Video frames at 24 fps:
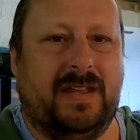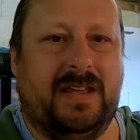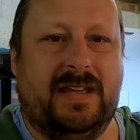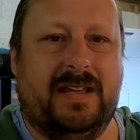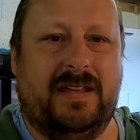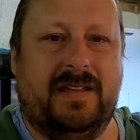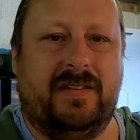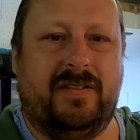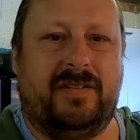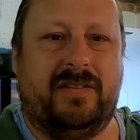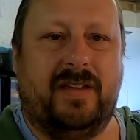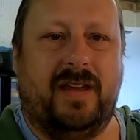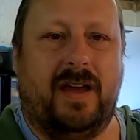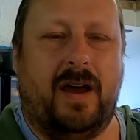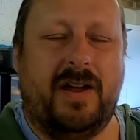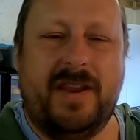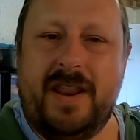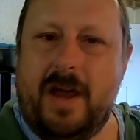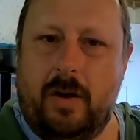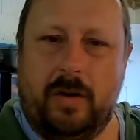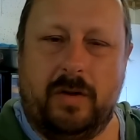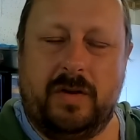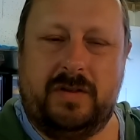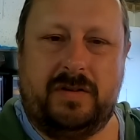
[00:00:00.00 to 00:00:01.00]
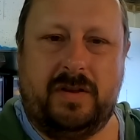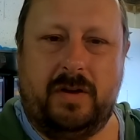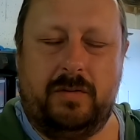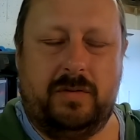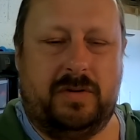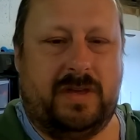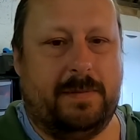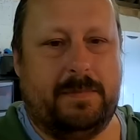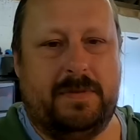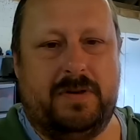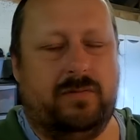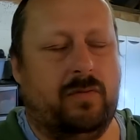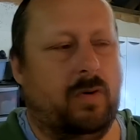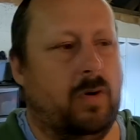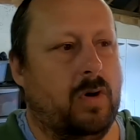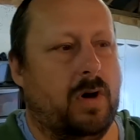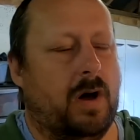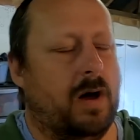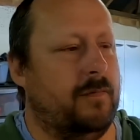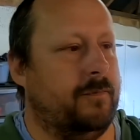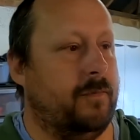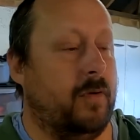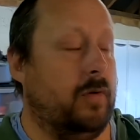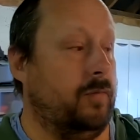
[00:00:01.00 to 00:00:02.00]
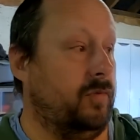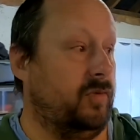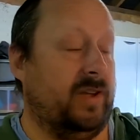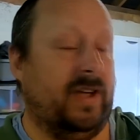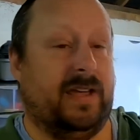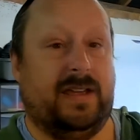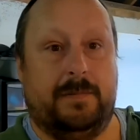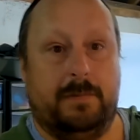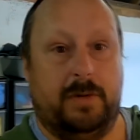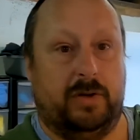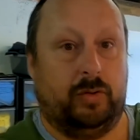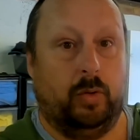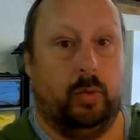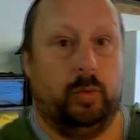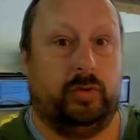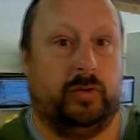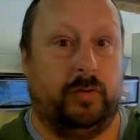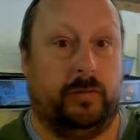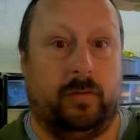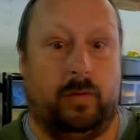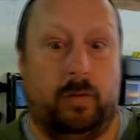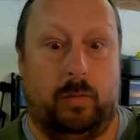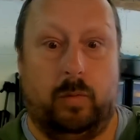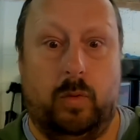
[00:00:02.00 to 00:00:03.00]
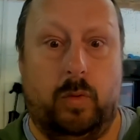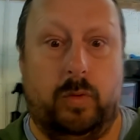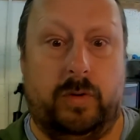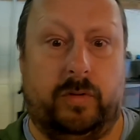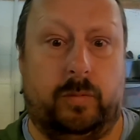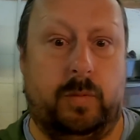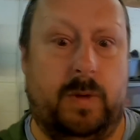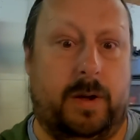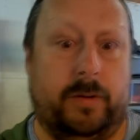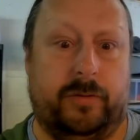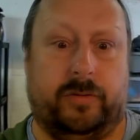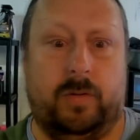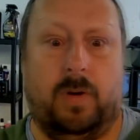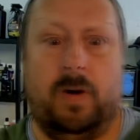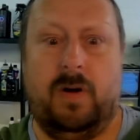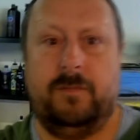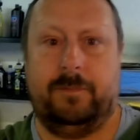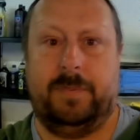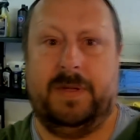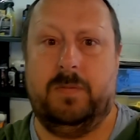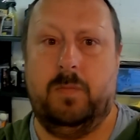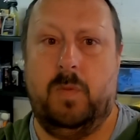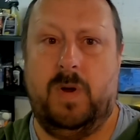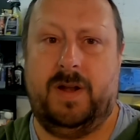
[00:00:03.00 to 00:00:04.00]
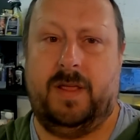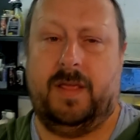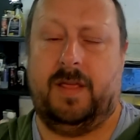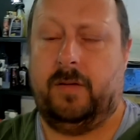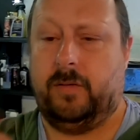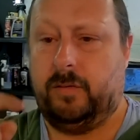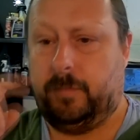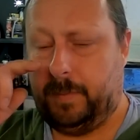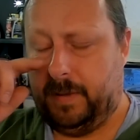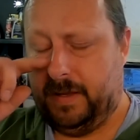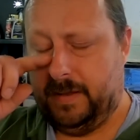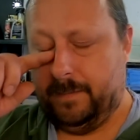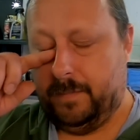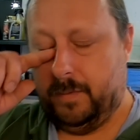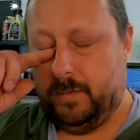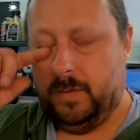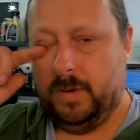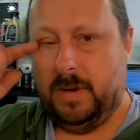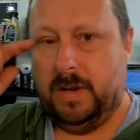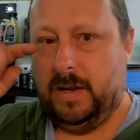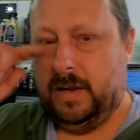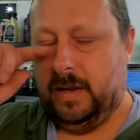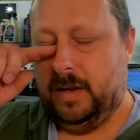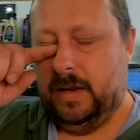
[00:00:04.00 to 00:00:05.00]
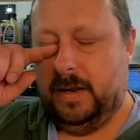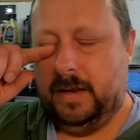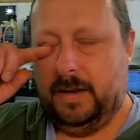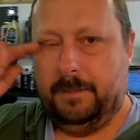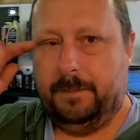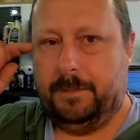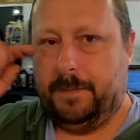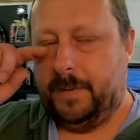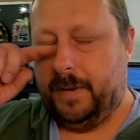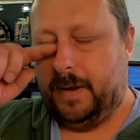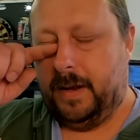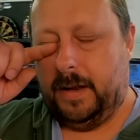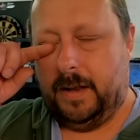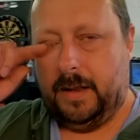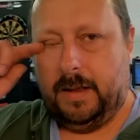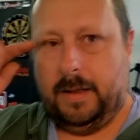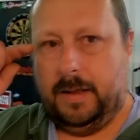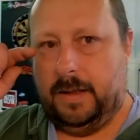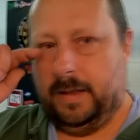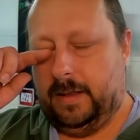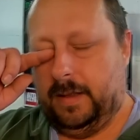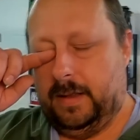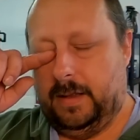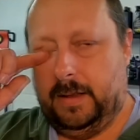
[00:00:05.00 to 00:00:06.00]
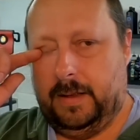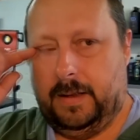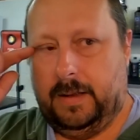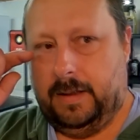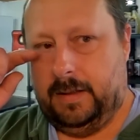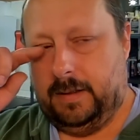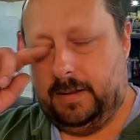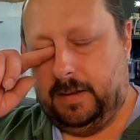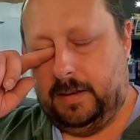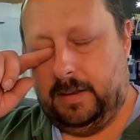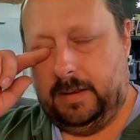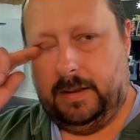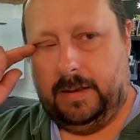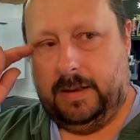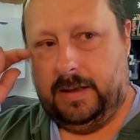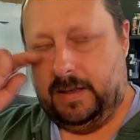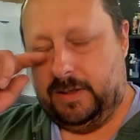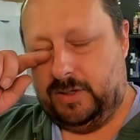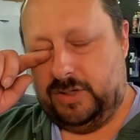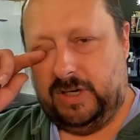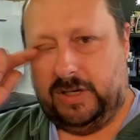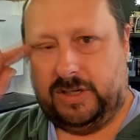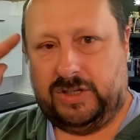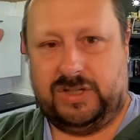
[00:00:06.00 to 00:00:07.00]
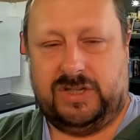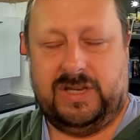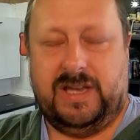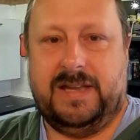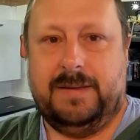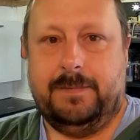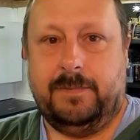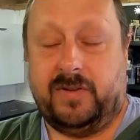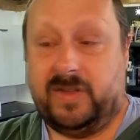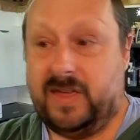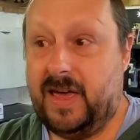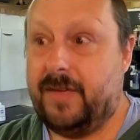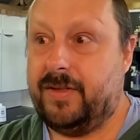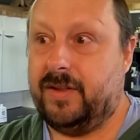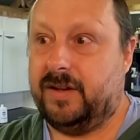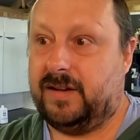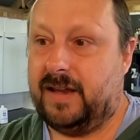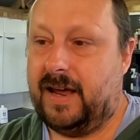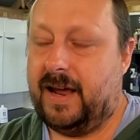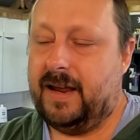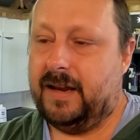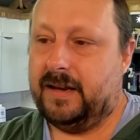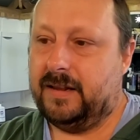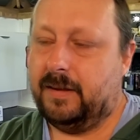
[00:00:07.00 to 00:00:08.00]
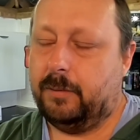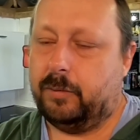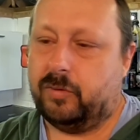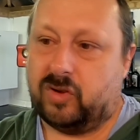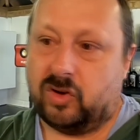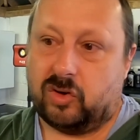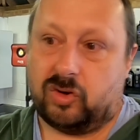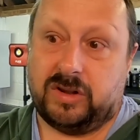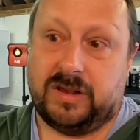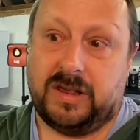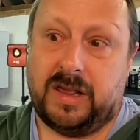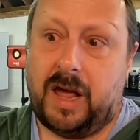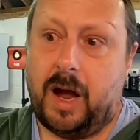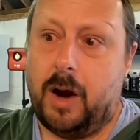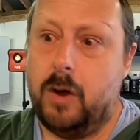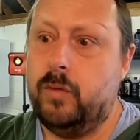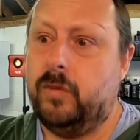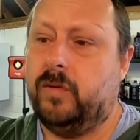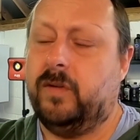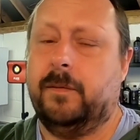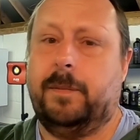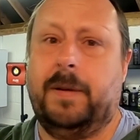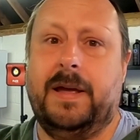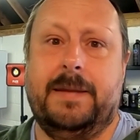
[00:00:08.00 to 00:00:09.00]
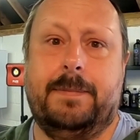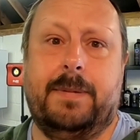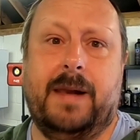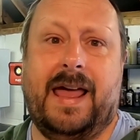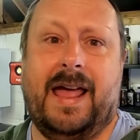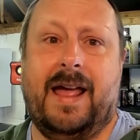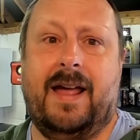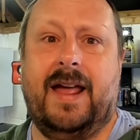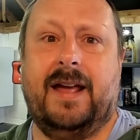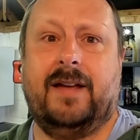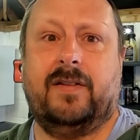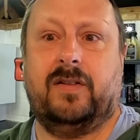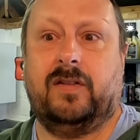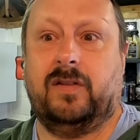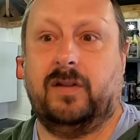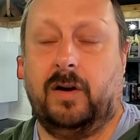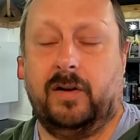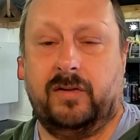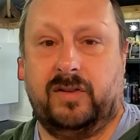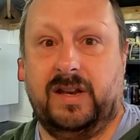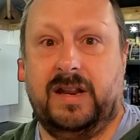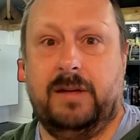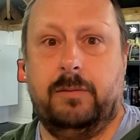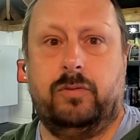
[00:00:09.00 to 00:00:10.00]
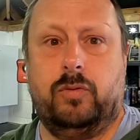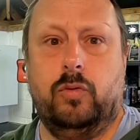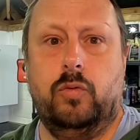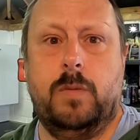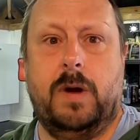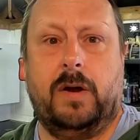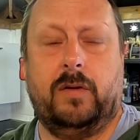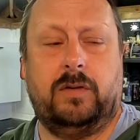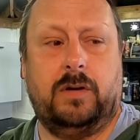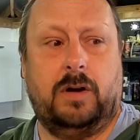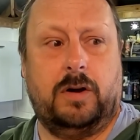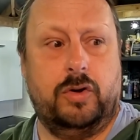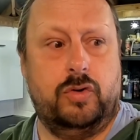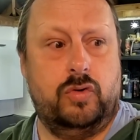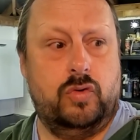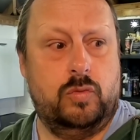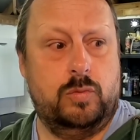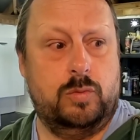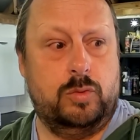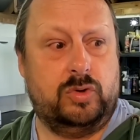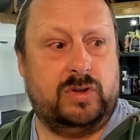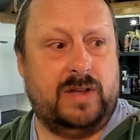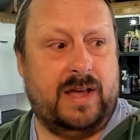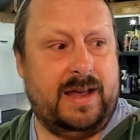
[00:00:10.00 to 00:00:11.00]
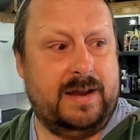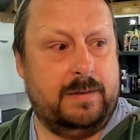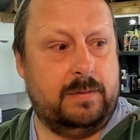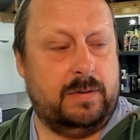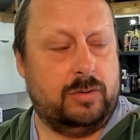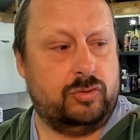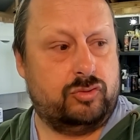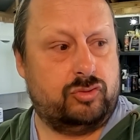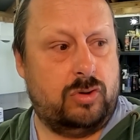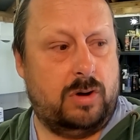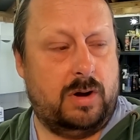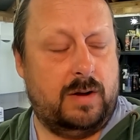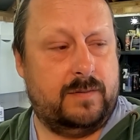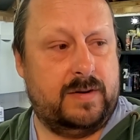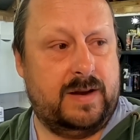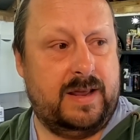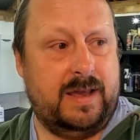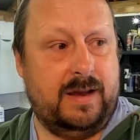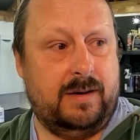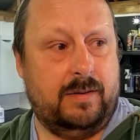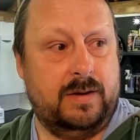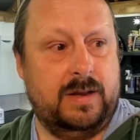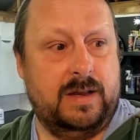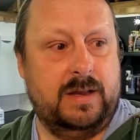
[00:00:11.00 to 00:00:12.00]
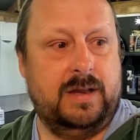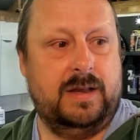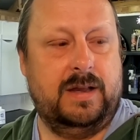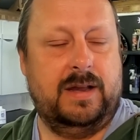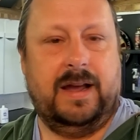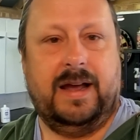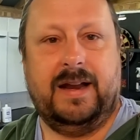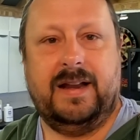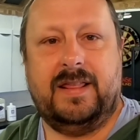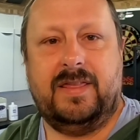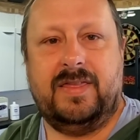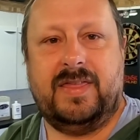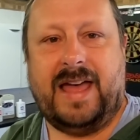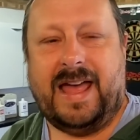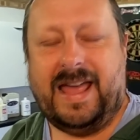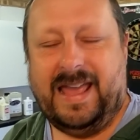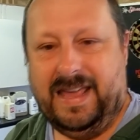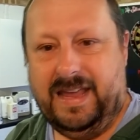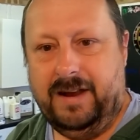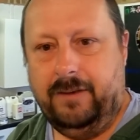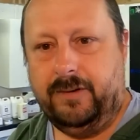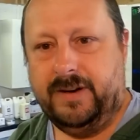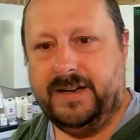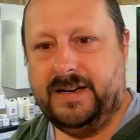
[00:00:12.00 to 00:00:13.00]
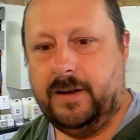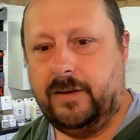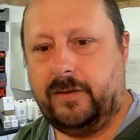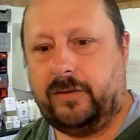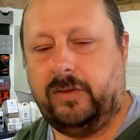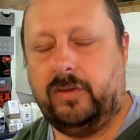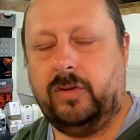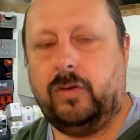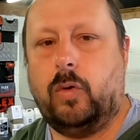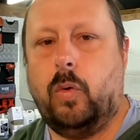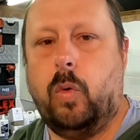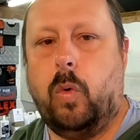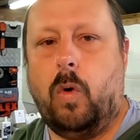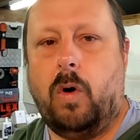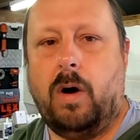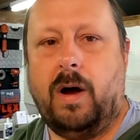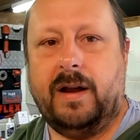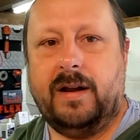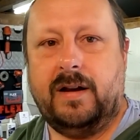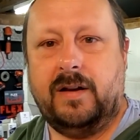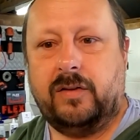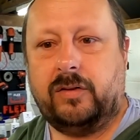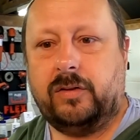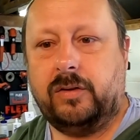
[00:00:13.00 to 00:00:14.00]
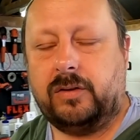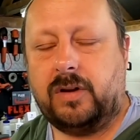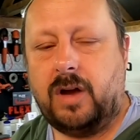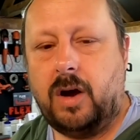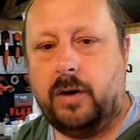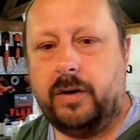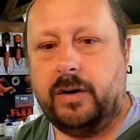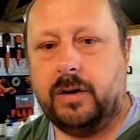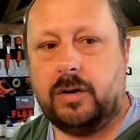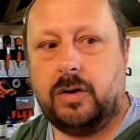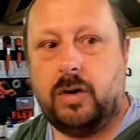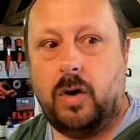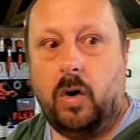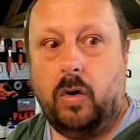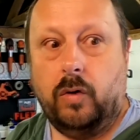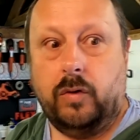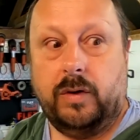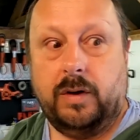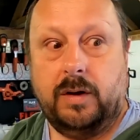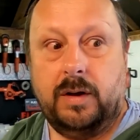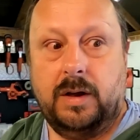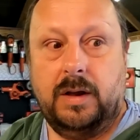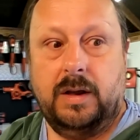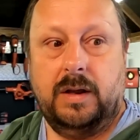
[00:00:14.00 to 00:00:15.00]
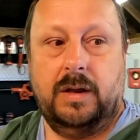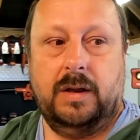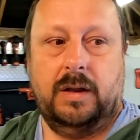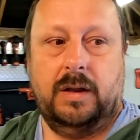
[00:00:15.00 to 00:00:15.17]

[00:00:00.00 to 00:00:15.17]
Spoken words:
is, I know, don't get me wrong, I've taken my daughter for a walk as well, so I've been one of those people, but it just seems, the other day there was just loads of people out exercising. It was almost like a normal day when I was driving out, and that eeriness and quietness had kind of gone.